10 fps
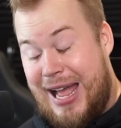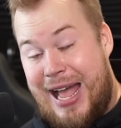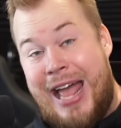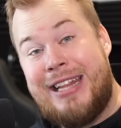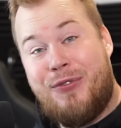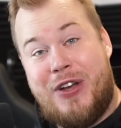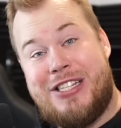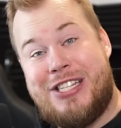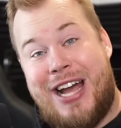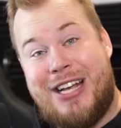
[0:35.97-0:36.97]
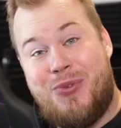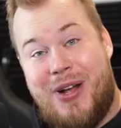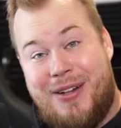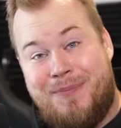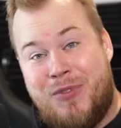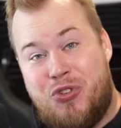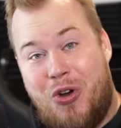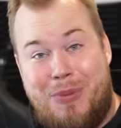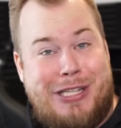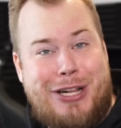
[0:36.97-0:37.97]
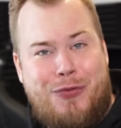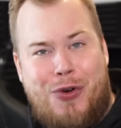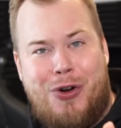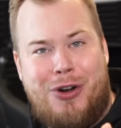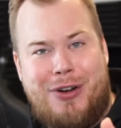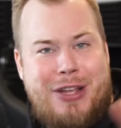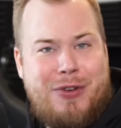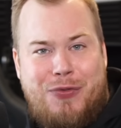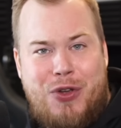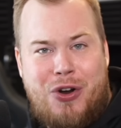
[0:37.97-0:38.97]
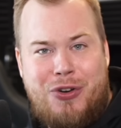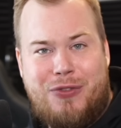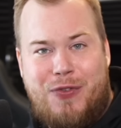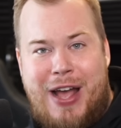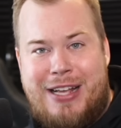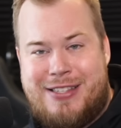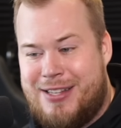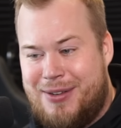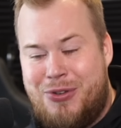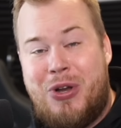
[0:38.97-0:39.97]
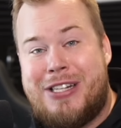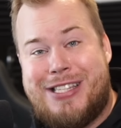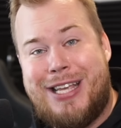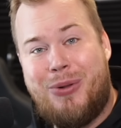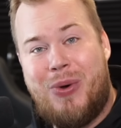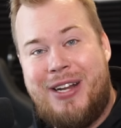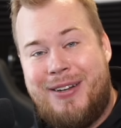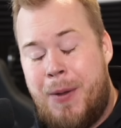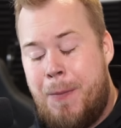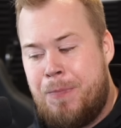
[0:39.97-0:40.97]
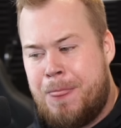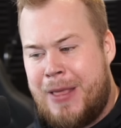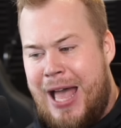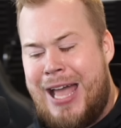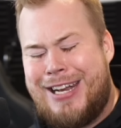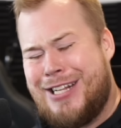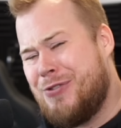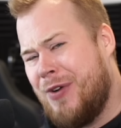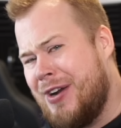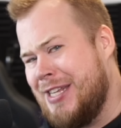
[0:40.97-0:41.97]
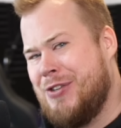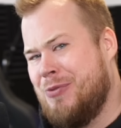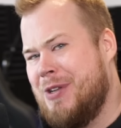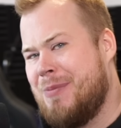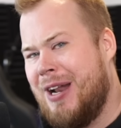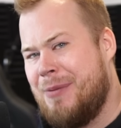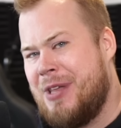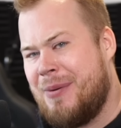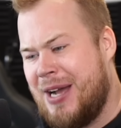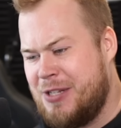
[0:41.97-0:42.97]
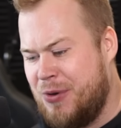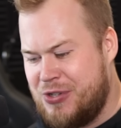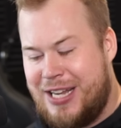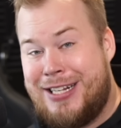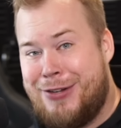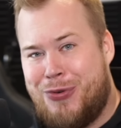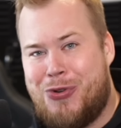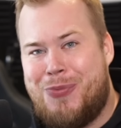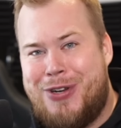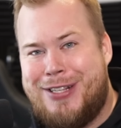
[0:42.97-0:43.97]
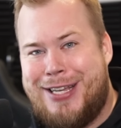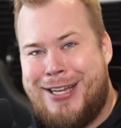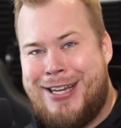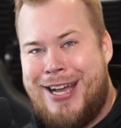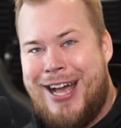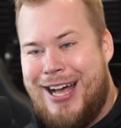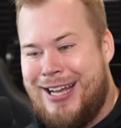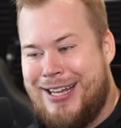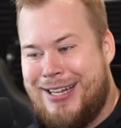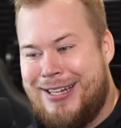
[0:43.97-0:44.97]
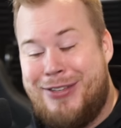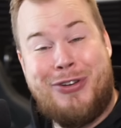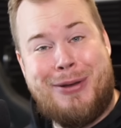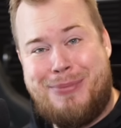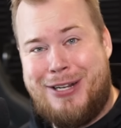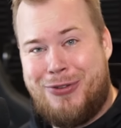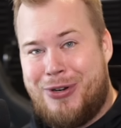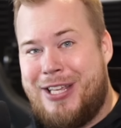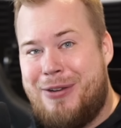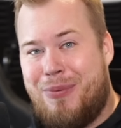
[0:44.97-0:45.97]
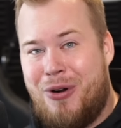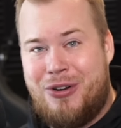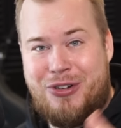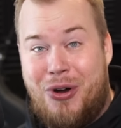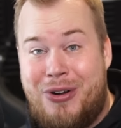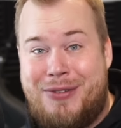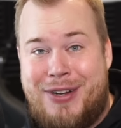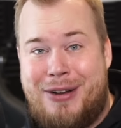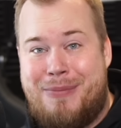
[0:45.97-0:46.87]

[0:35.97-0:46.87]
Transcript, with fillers: and the fastest guy as well. So basically for, even if you are not fast, you can still win. And it's very easy to beat my lap time, guys, because I did it for community. Uh, you can beat it on a keyboard or even on a